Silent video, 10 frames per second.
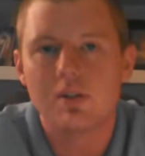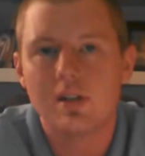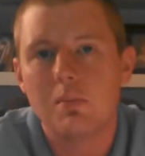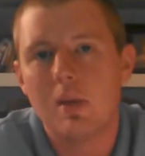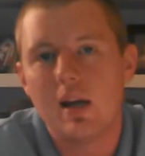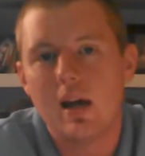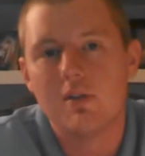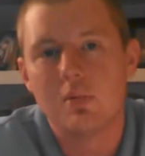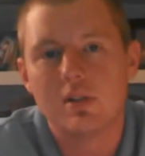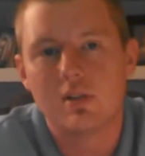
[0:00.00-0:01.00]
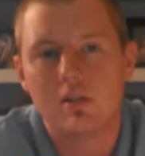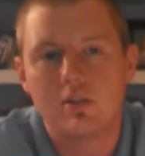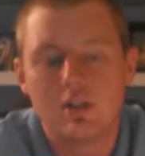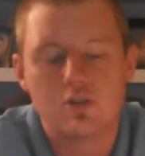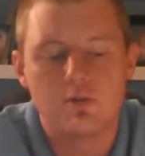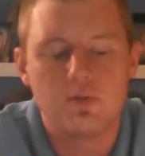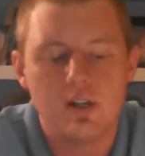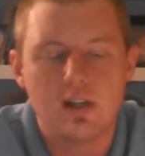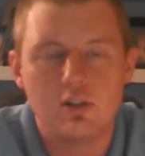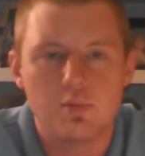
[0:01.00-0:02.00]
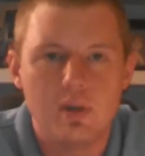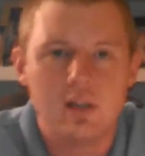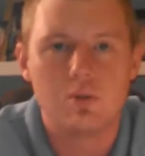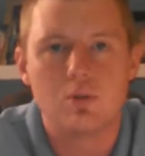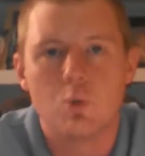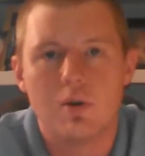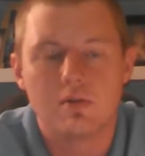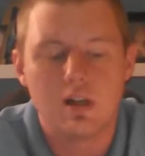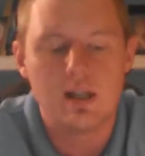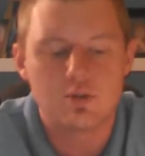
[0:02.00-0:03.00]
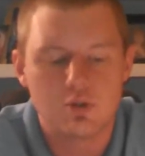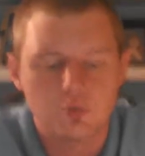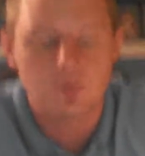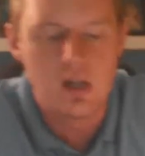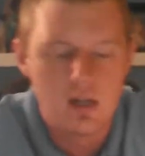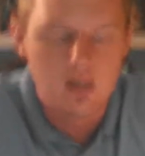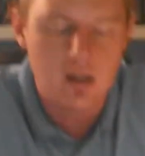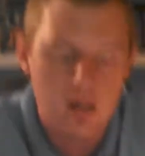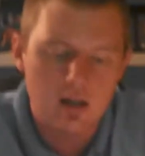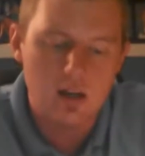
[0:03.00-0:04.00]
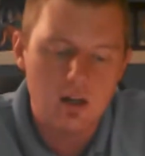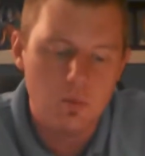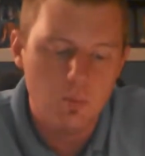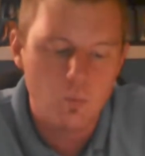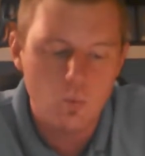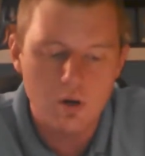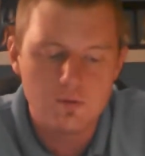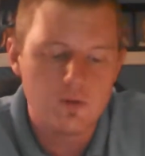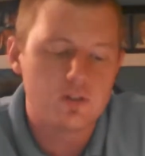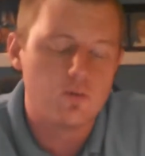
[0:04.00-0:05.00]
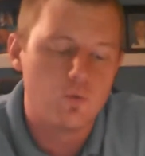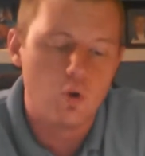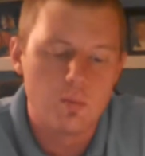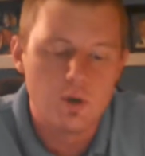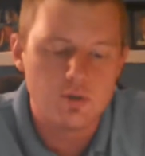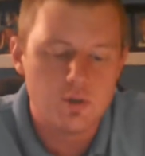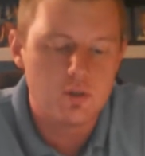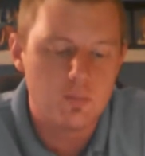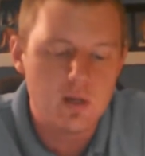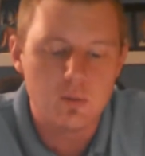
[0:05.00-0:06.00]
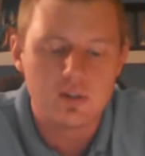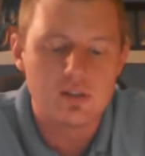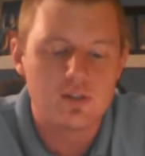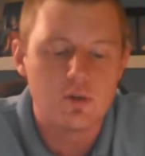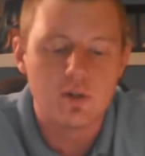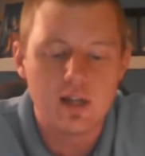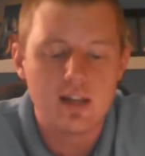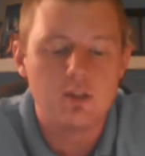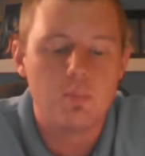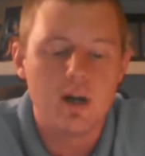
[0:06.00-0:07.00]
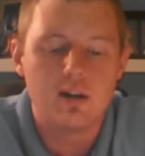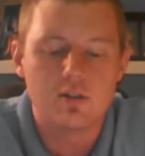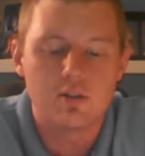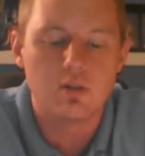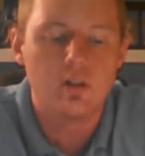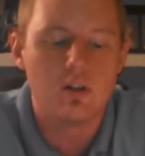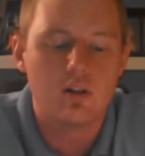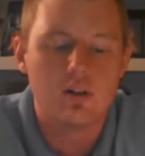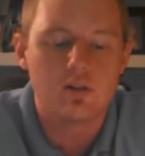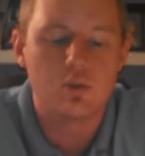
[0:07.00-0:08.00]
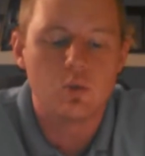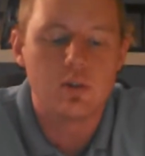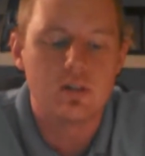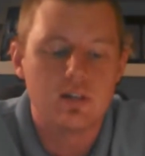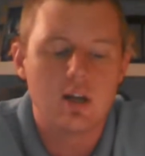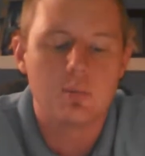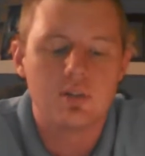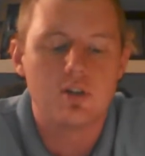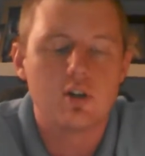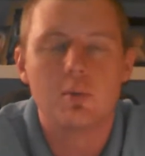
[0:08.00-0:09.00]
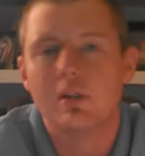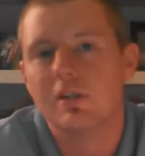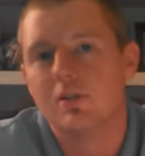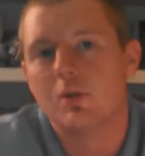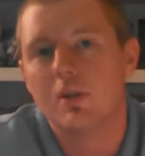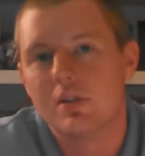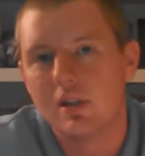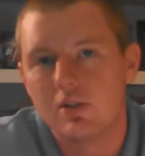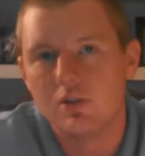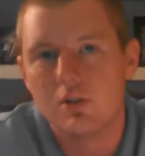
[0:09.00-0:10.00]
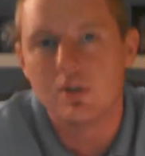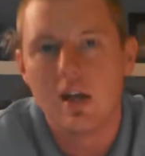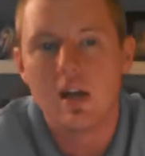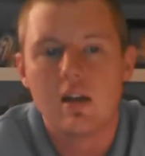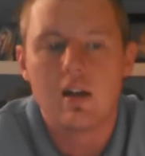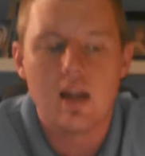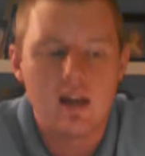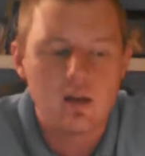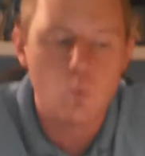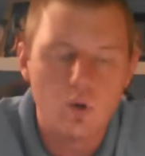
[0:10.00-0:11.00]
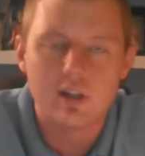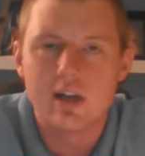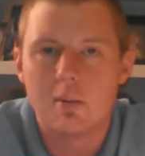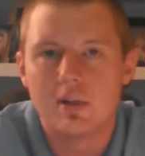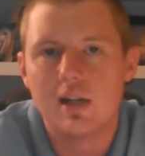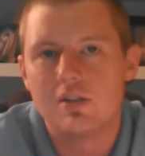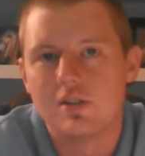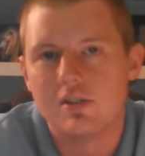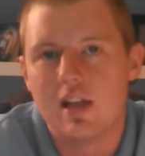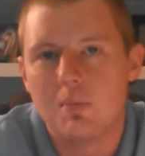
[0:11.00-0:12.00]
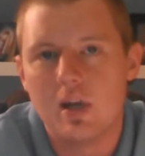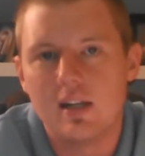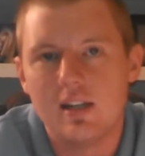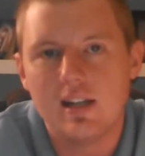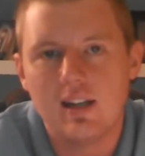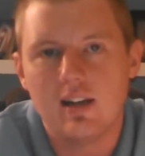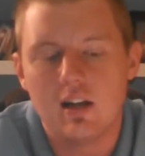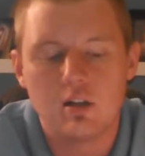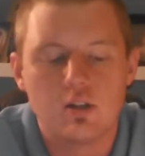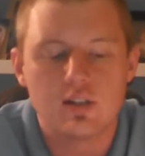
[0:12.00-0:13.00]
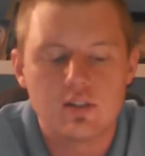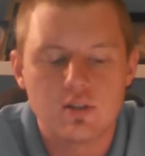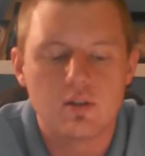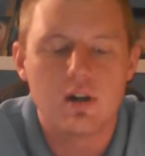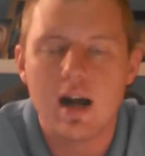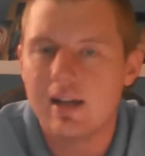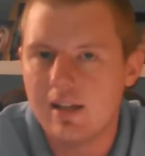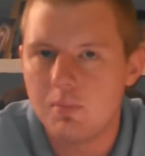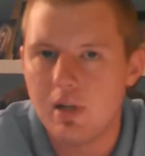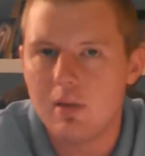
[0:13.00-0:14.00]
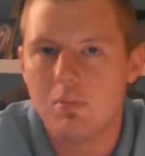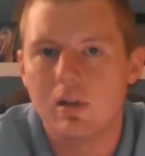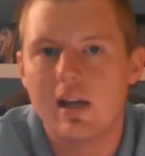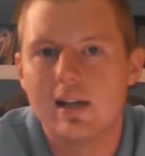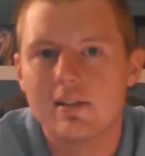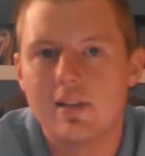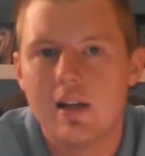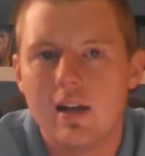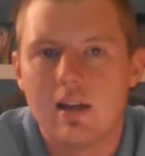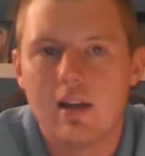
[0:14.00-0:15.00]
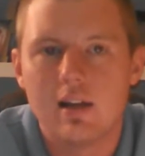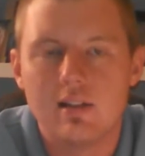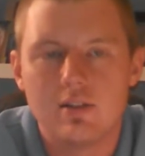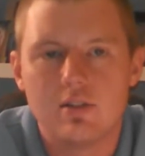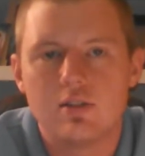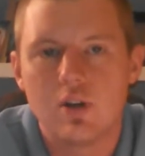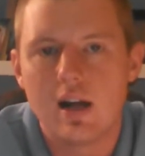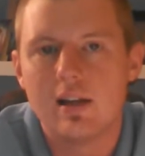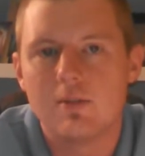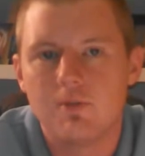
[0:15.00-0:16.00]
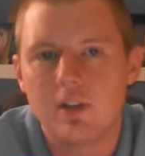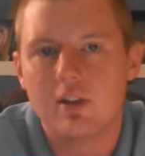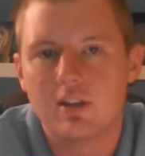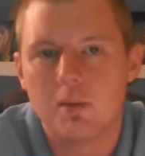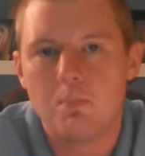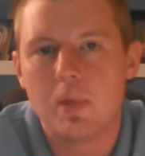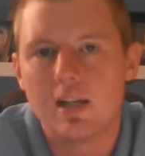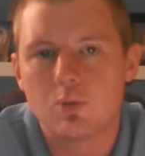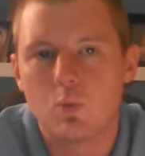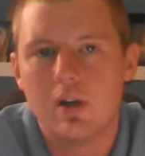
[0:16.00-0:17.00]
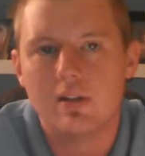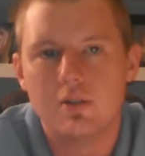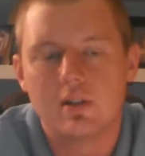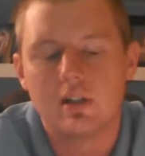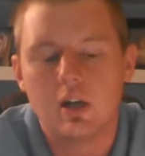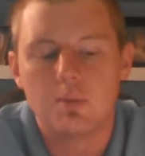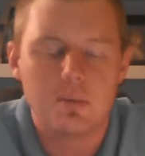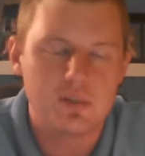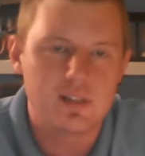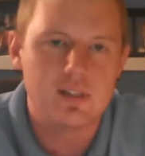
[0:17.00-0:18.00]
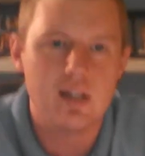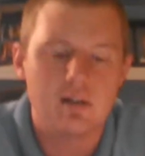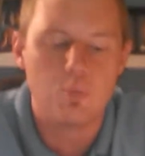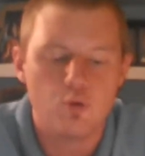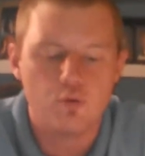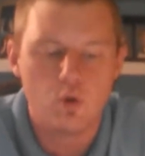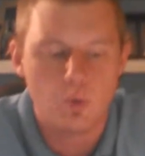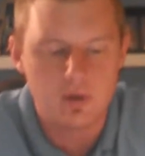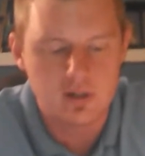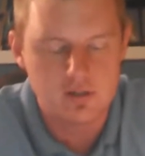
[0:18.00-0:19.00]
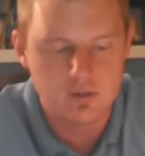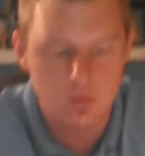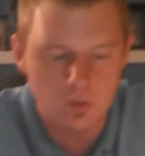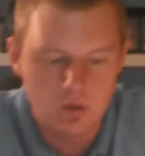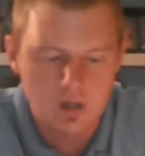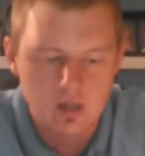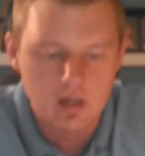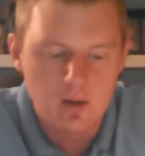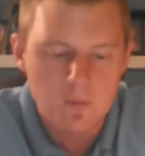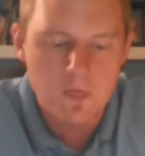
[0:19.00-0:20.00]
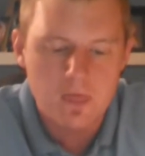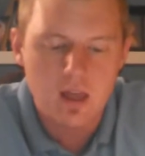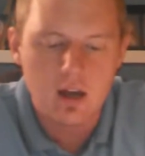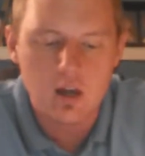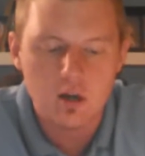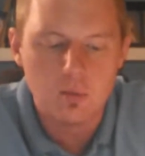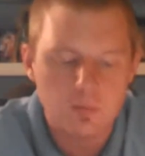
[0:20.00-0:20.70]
that may have muscular dystrophy in your P through 12 classroom. First and foremost, you should meet with the student and their parents early on in the school year to help determine the student's issues and what accommodations they may need. Look into their IEP plans and try and figure out the best way that you can help them succeed and move forward in school. A